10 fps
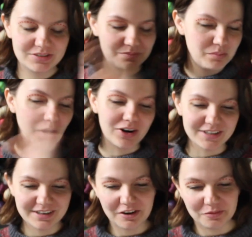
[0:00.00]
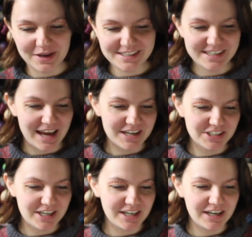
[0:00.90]
part of my stash
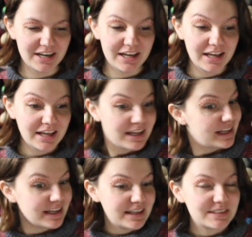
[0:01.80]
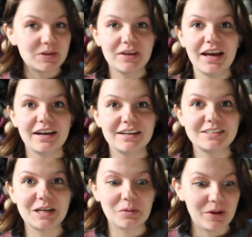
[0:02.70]
here. So yeah, I'll
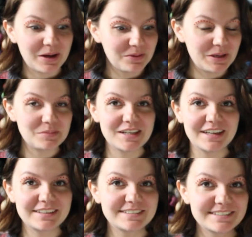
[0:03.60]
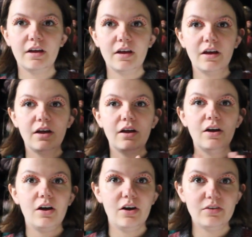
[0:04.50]
check back when I'm done.
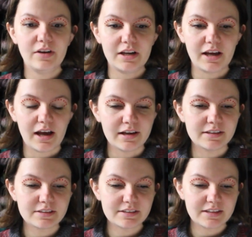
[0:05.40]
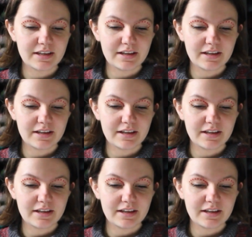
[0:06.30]
Alrighty guys,